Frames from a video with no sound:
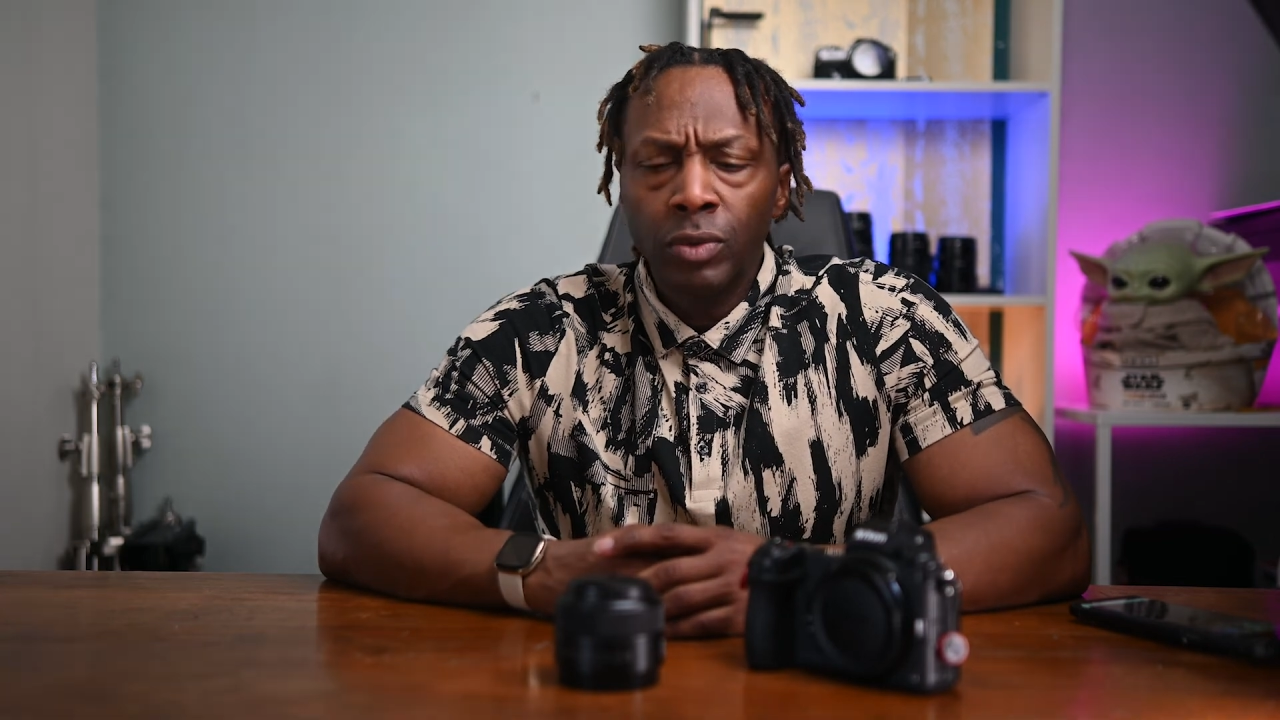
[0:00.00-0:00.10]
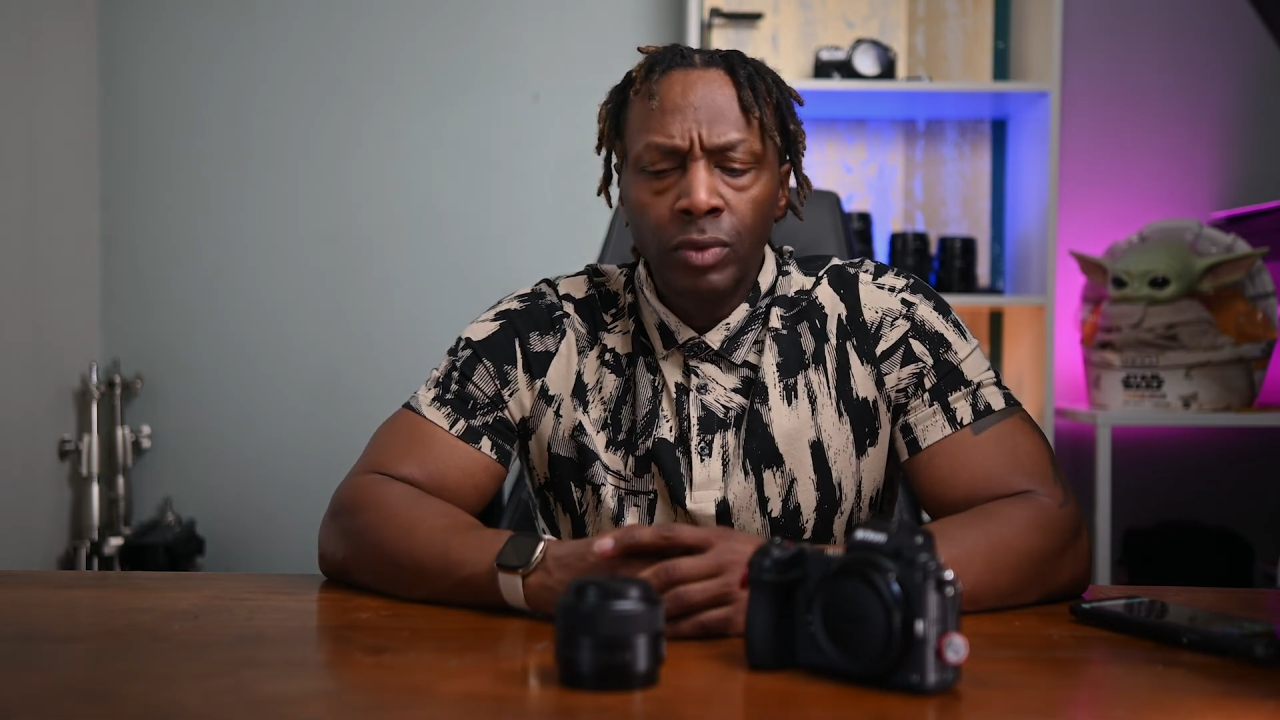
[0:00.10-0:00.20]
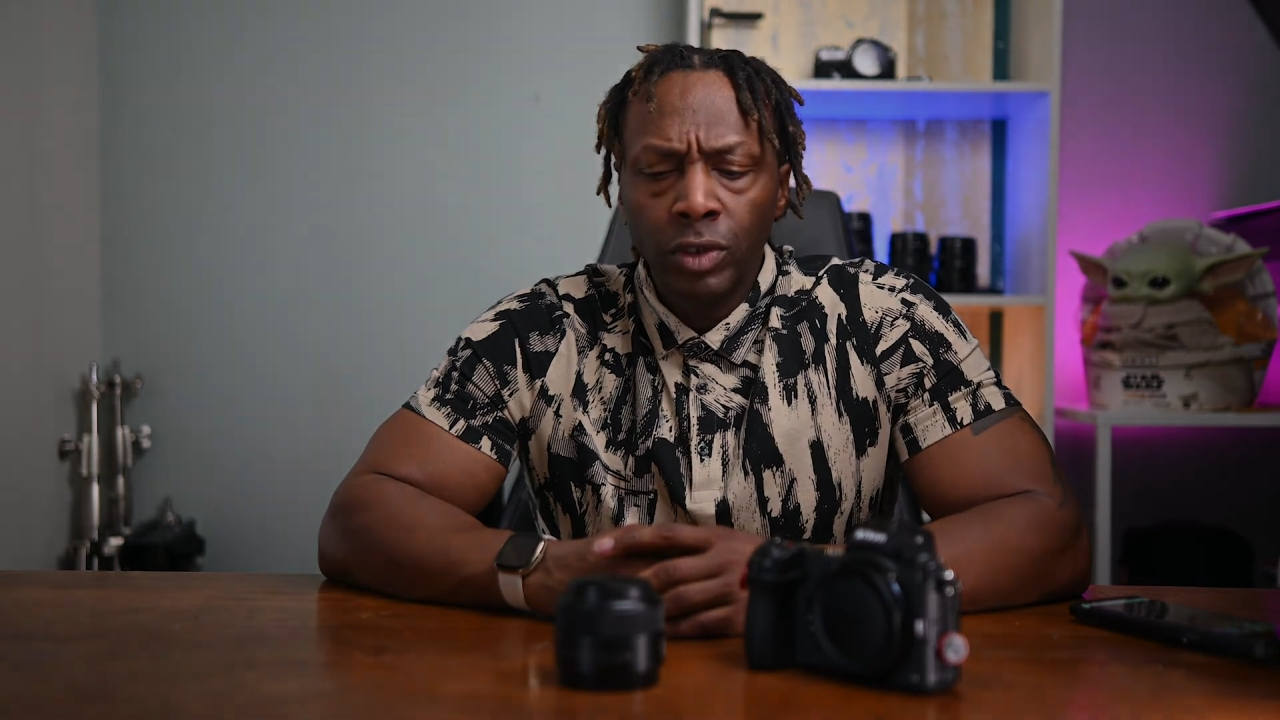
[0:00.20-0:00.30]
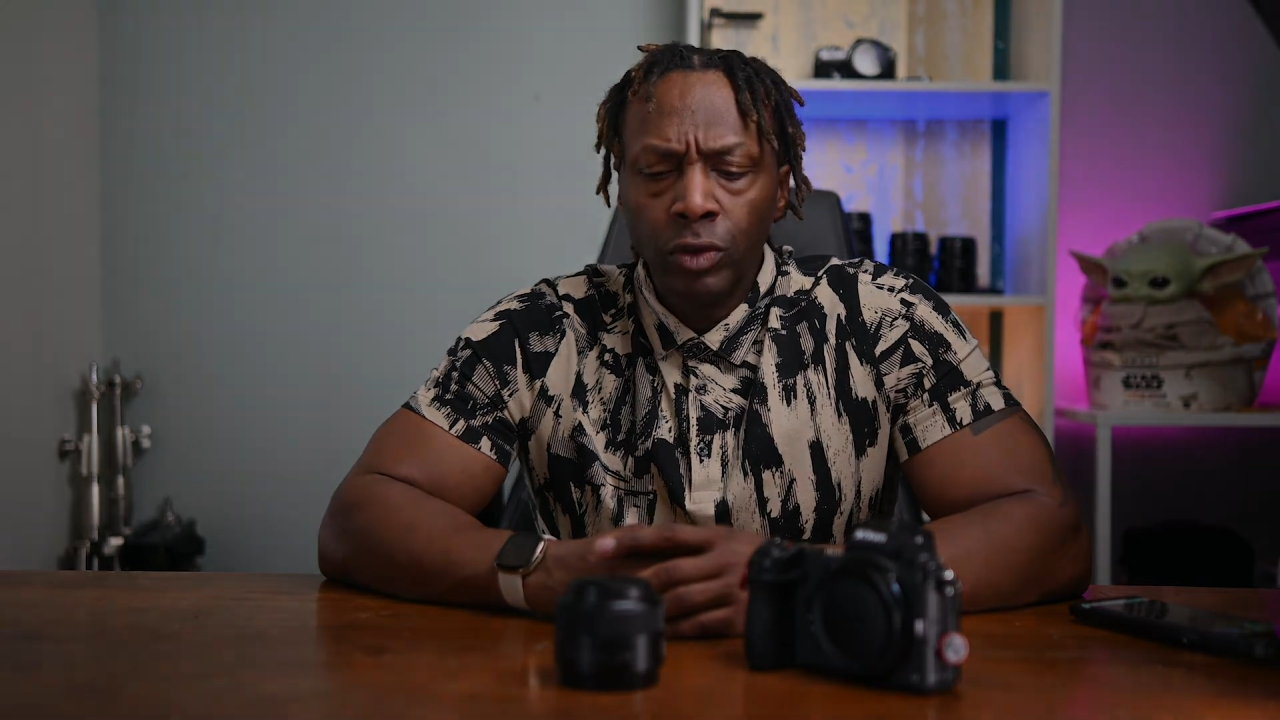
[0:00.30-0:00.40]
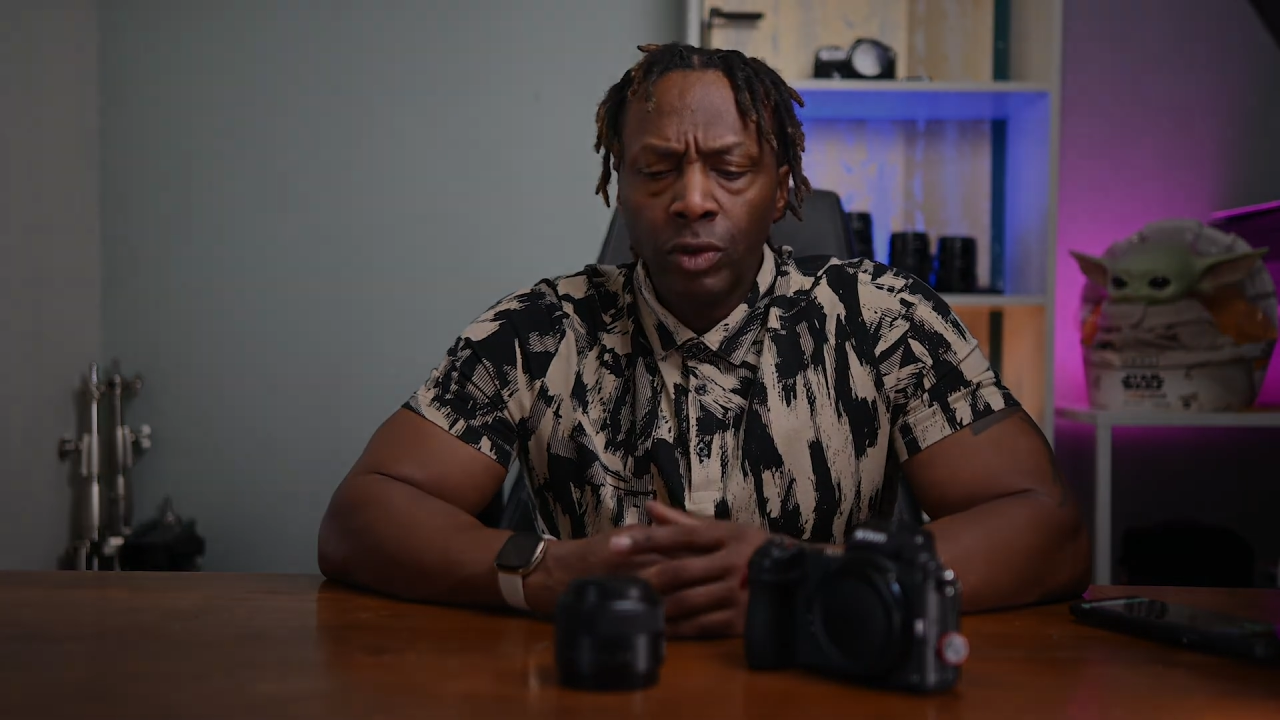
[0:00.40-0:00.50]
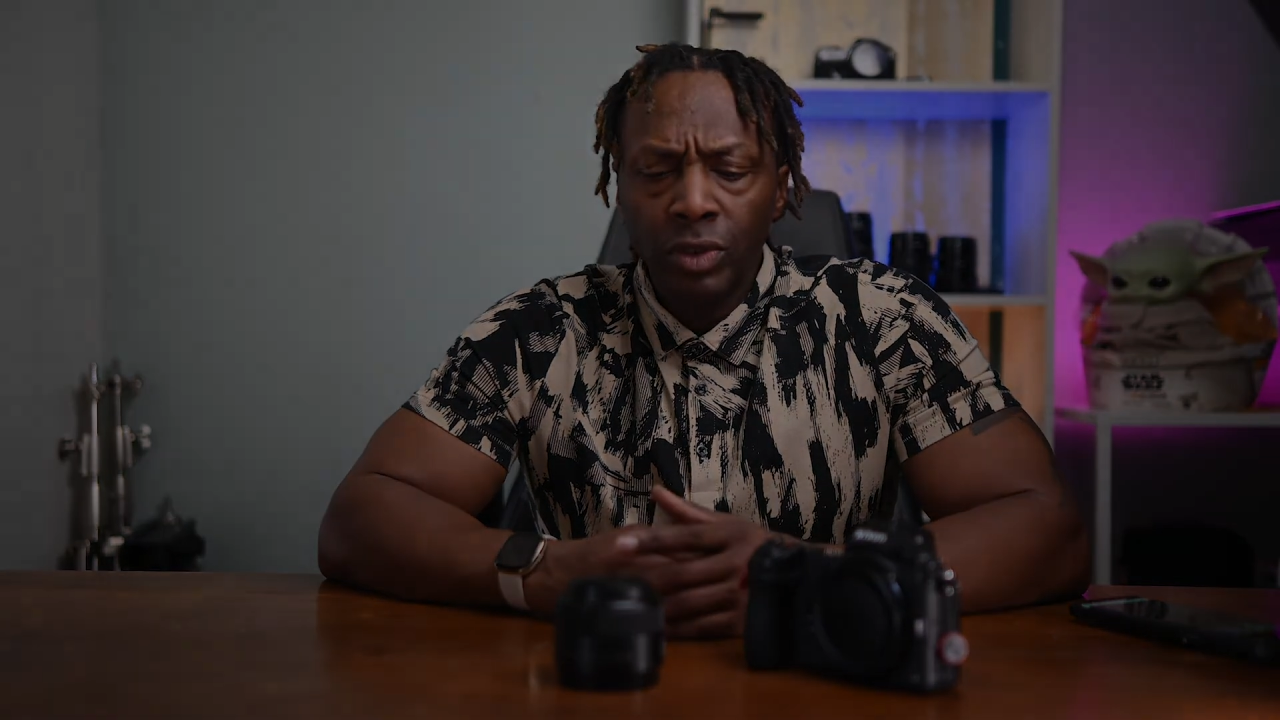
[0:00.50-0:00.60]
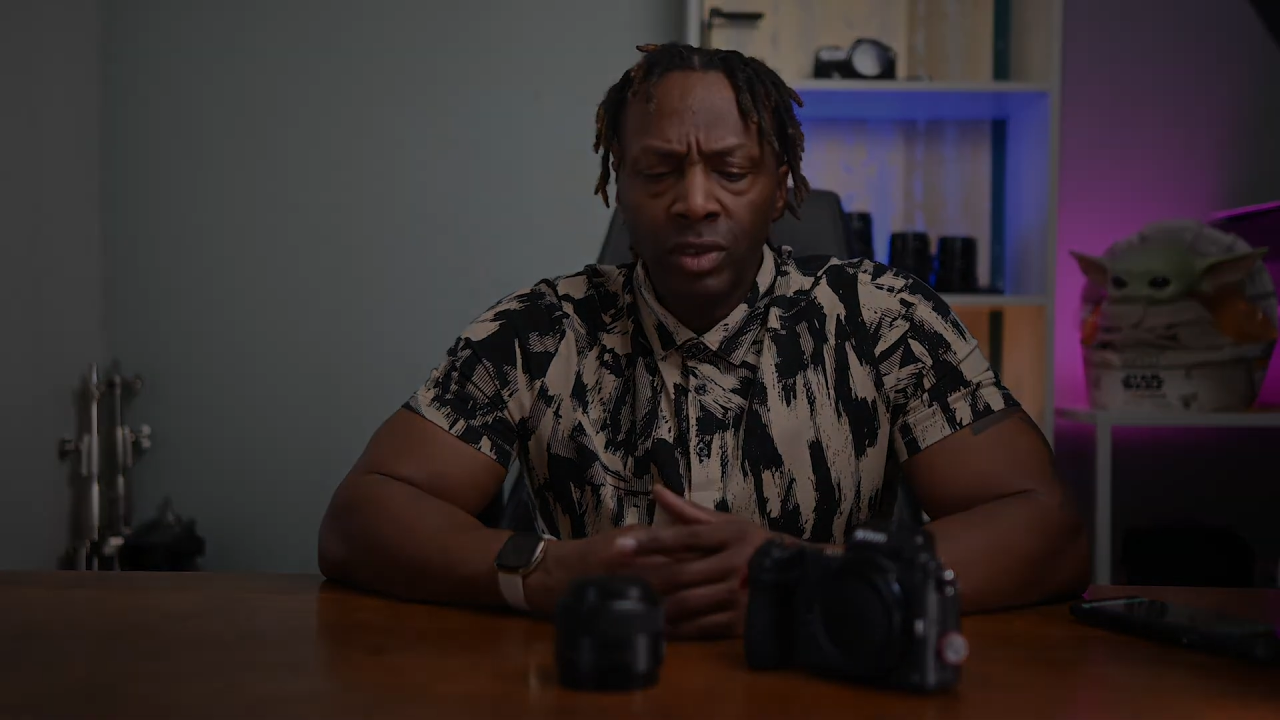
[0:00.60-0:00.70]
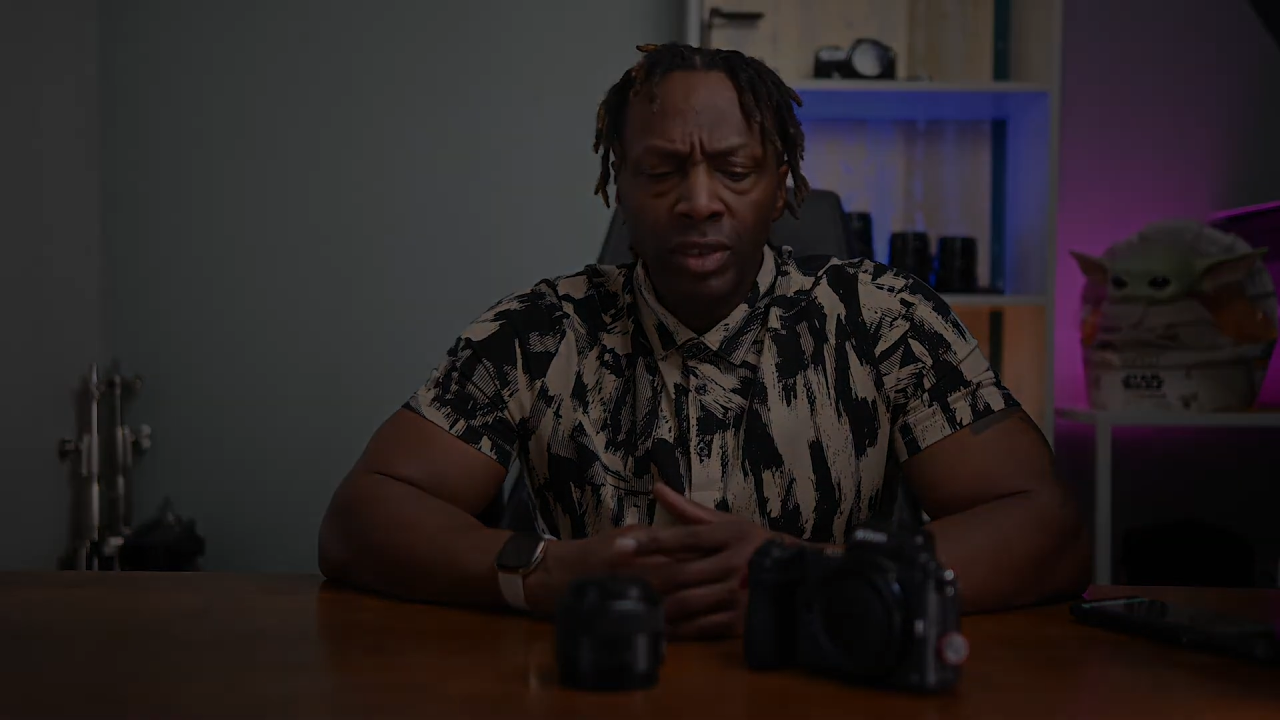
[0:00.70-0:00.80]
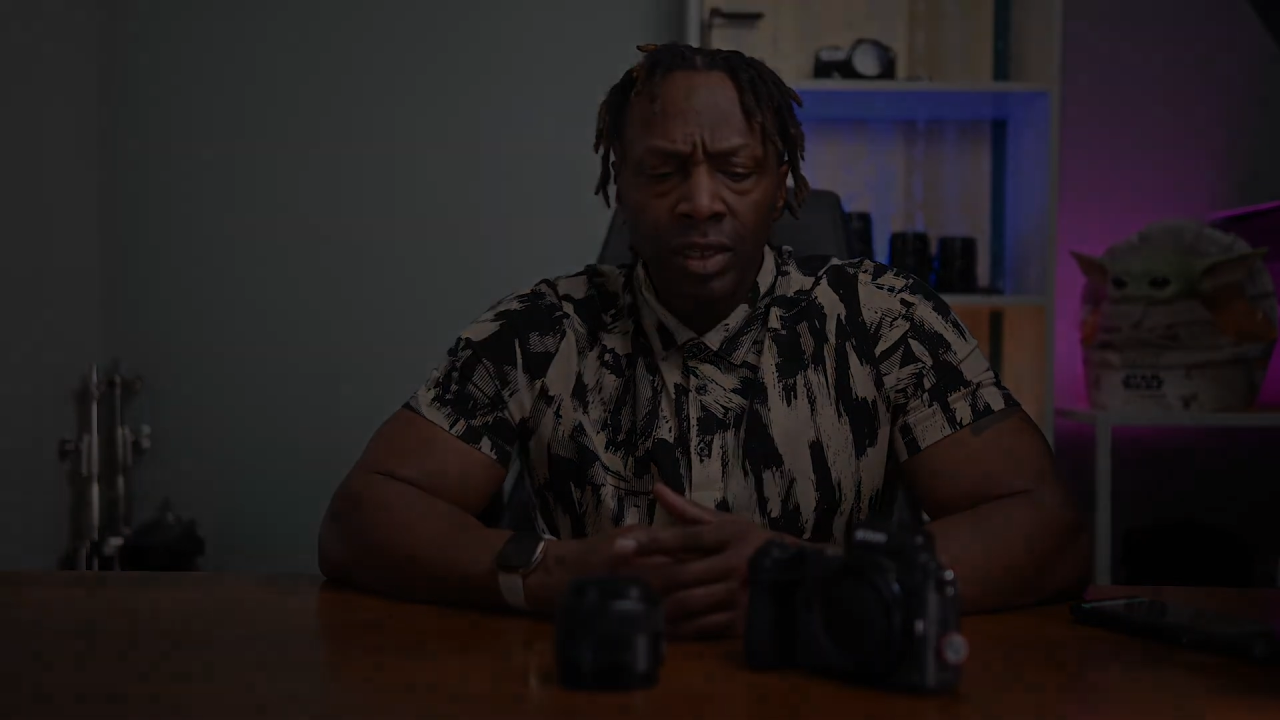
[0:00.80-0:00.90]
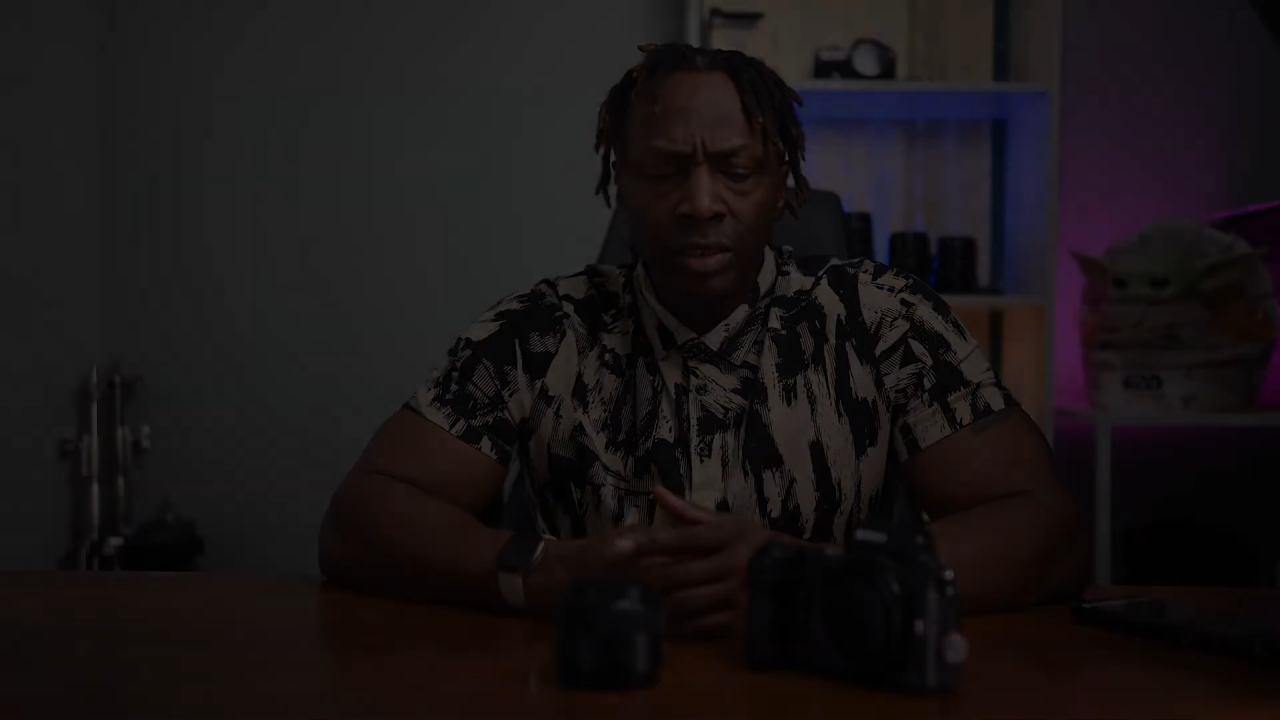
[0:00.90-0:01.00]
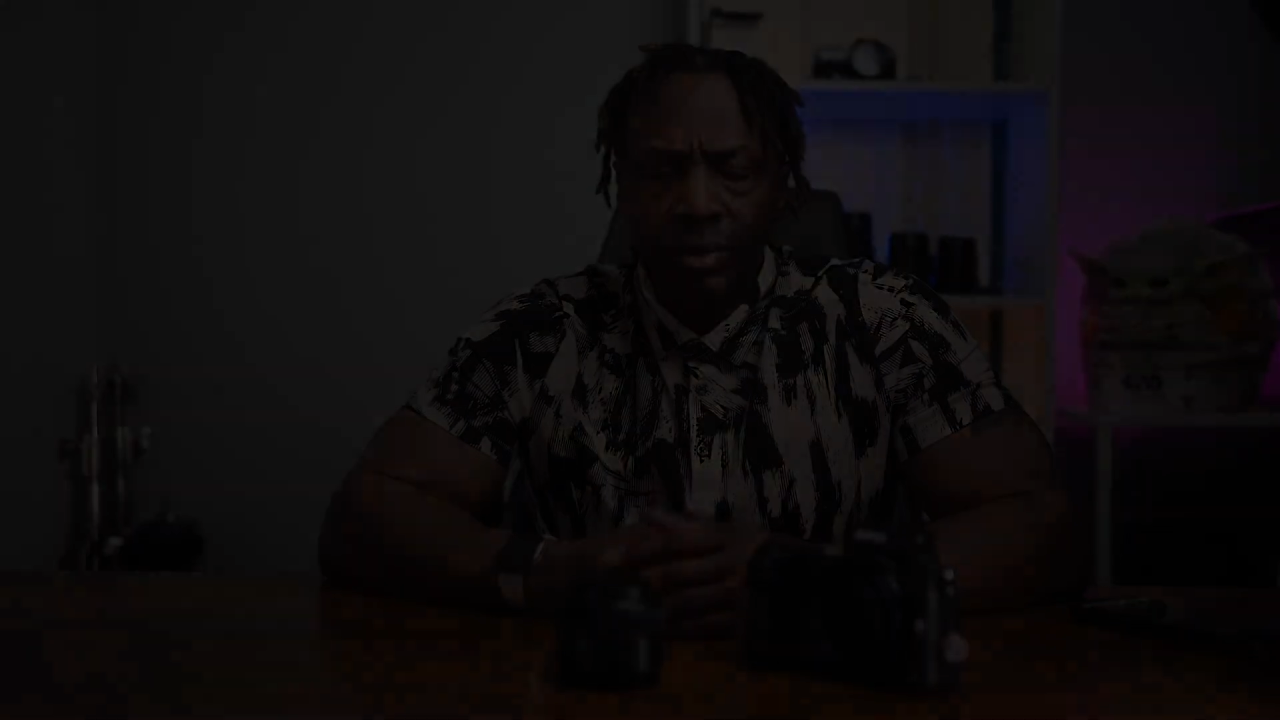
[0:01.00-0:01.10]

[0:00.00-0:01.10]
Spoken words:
with this lens.